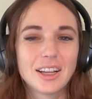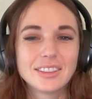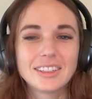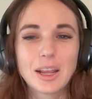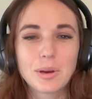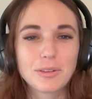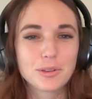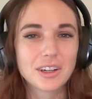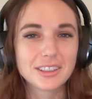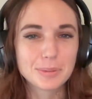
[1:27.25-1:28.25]
Today we have a
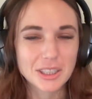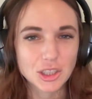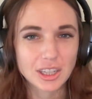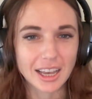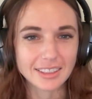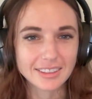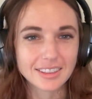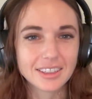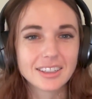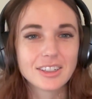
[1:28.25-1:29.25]
very special guest,
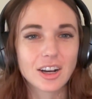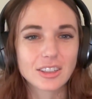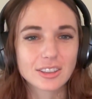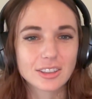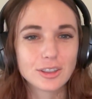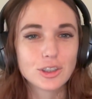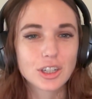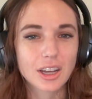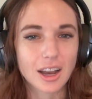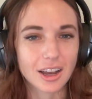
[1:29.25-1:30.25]
Dr.
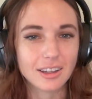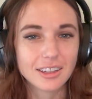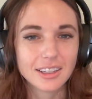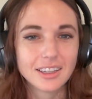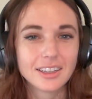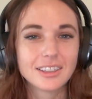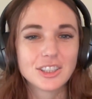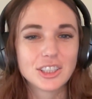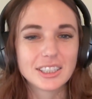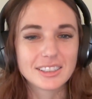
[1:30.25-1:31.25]
Yushchenko.
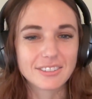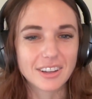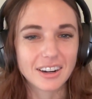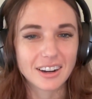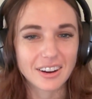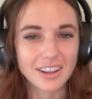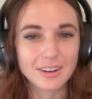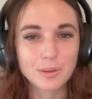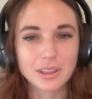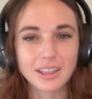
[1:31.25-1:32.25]
She is a
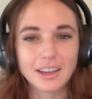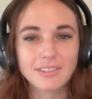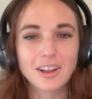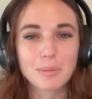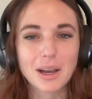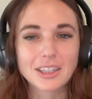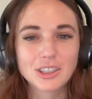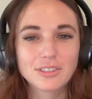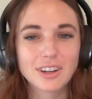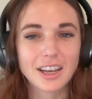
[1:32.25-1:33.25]
veterinarian with a lifelong
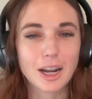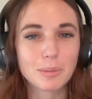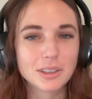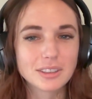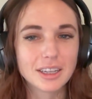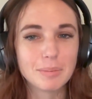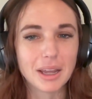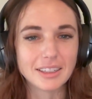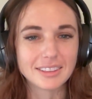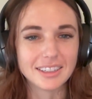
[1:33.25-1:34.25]
passion for animals and
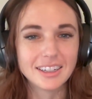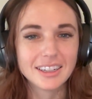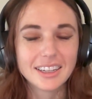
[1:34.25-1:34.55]
medicine,